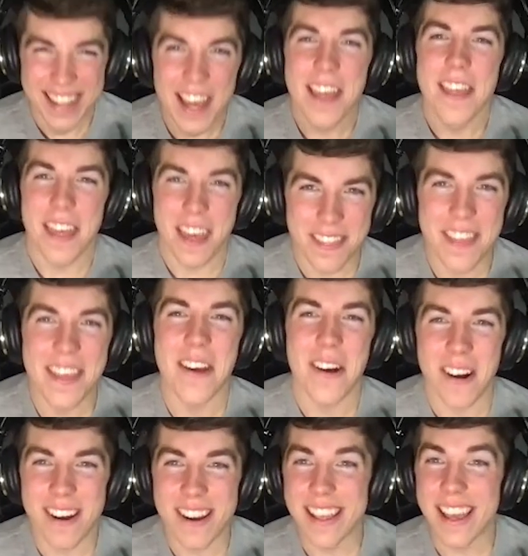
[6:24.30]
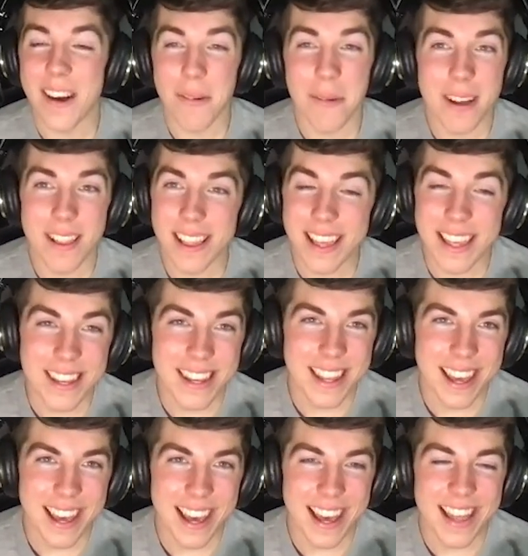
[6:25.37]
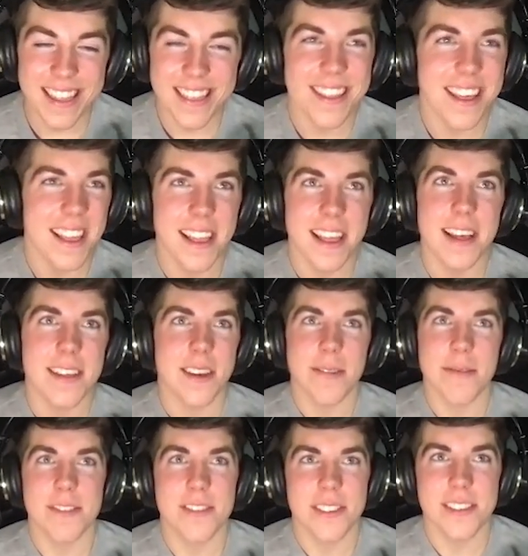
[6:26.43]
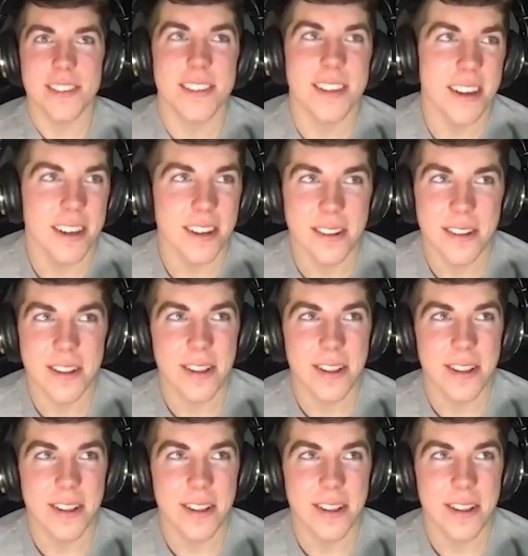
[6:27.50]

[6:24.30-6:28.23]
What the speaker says: that they are. Yeah, well, and as I was just talking